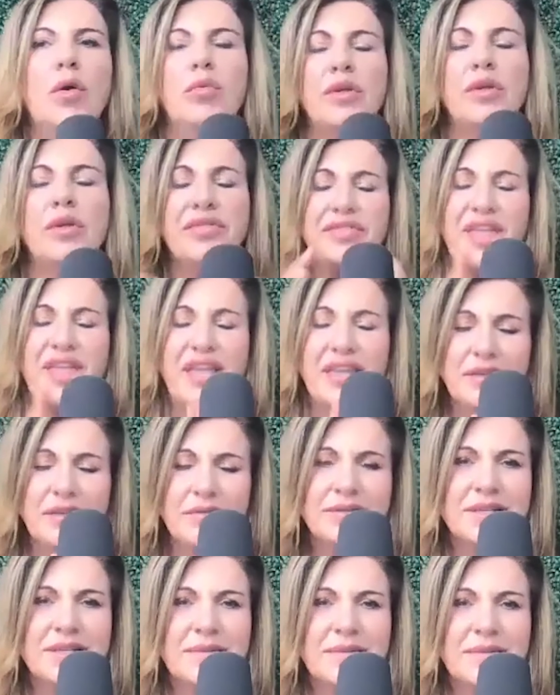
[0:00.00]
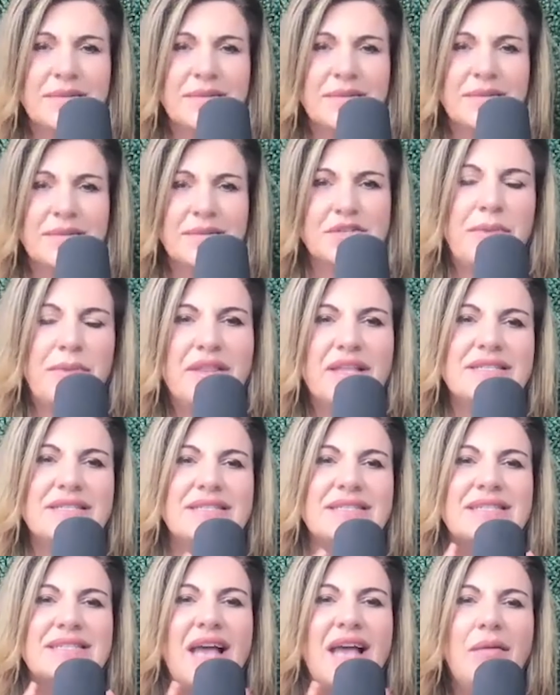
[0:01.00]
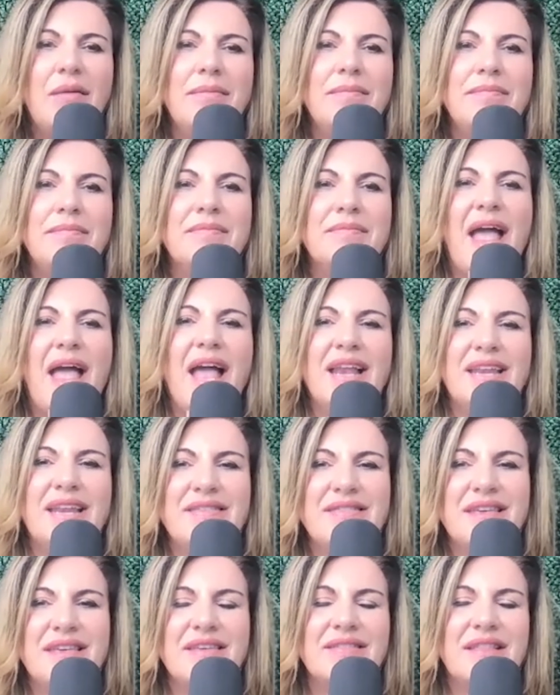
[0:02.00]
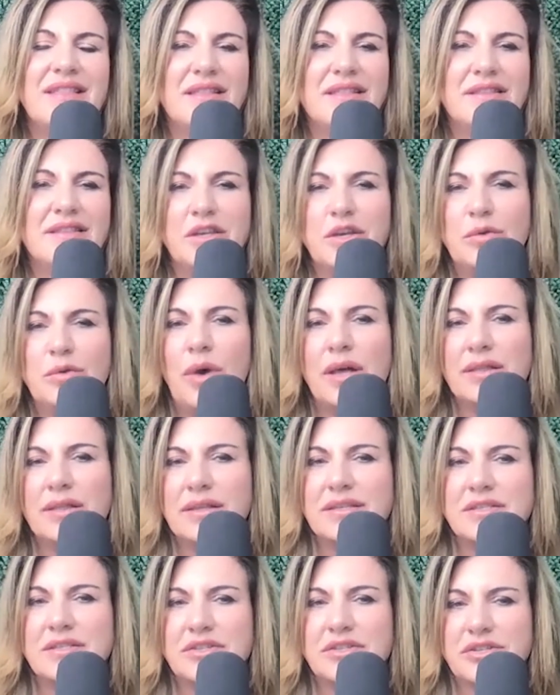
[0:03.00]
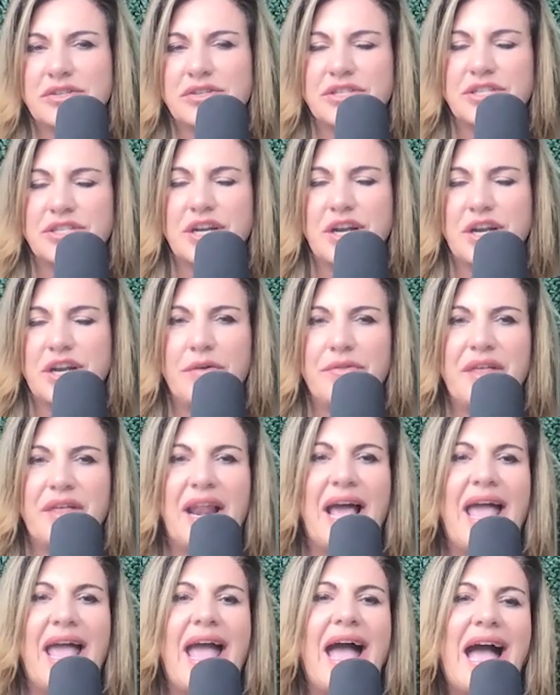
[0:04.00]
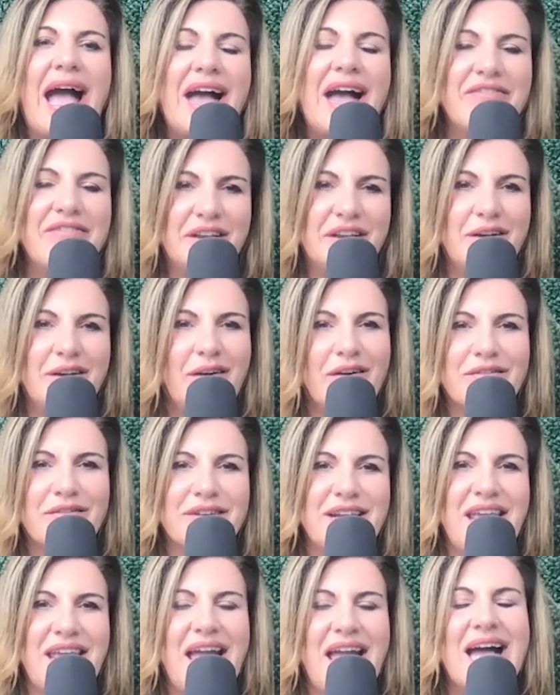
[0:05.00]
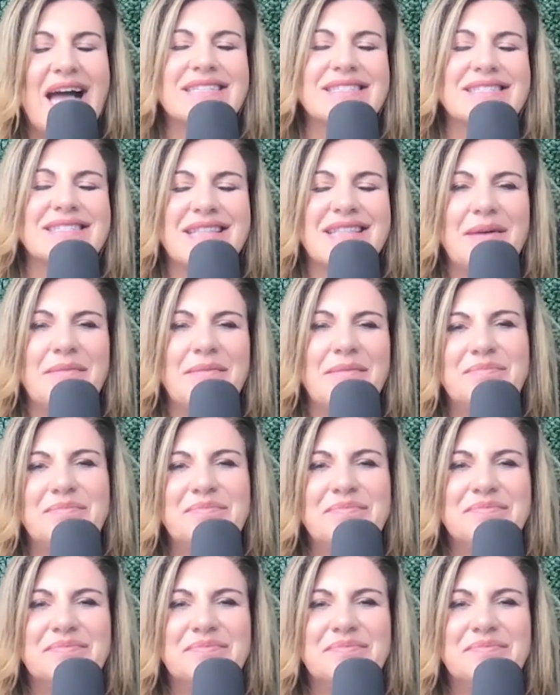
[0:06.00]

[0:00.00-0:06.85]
Well, thank you so much for being with us. Tell me anything that you want listeners to know that I haven't already asked them.